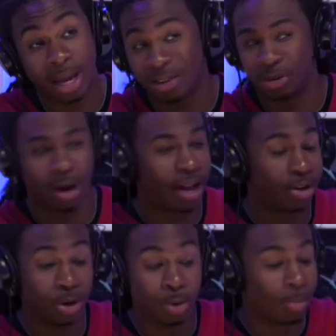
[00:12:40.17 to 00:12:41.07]
I, you know, I
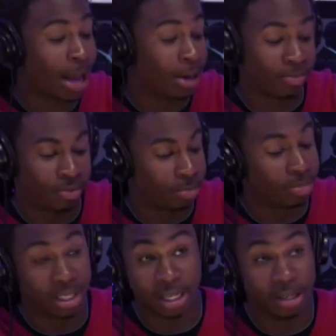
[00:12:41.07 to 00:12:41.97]
knew about him from
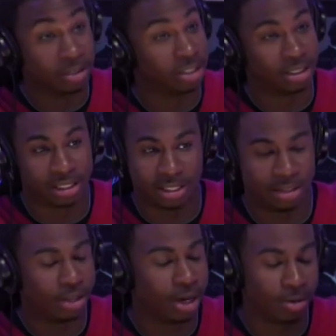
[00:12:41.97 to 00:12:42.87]
years and
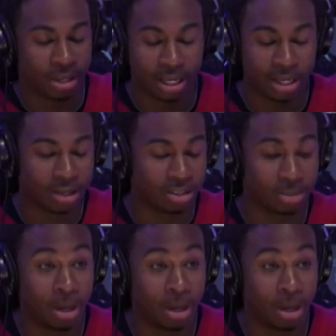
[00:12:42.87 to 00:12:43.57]
you know years,